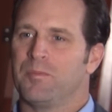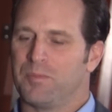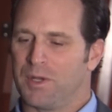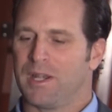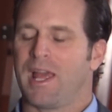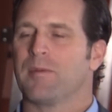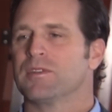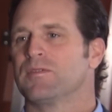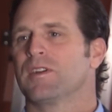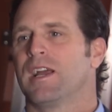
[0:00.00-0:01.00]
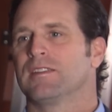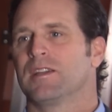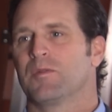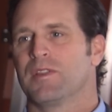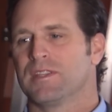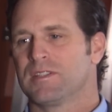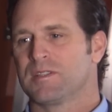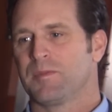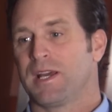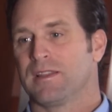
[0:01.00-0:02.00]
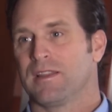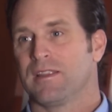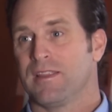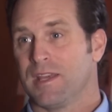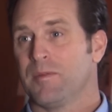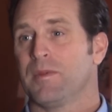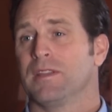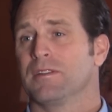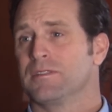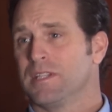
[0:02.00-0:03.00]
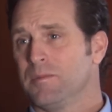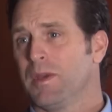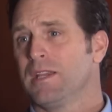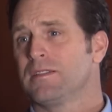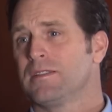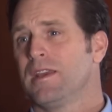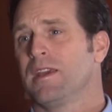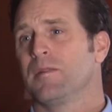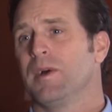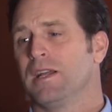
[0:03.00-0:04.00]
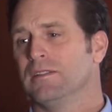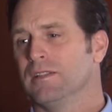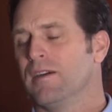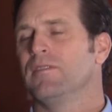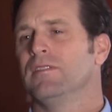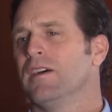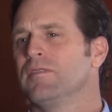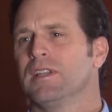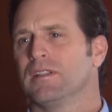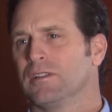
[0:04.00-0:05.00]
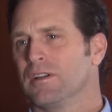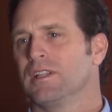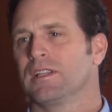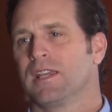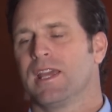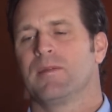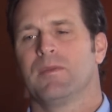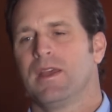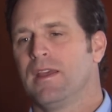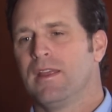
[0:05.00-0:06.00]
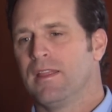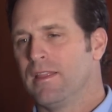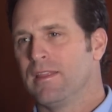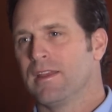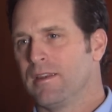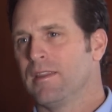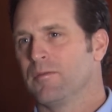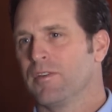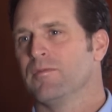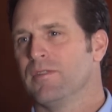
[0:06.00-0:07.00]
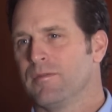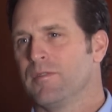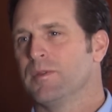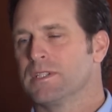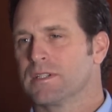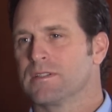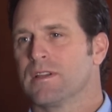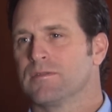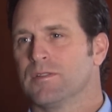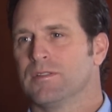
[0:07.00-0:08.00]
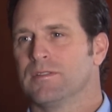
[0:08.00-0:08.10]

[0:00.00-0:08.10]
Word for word: put an atmosphere out there where this is about them and their teammates and about loving and learning the game, then we've been successful.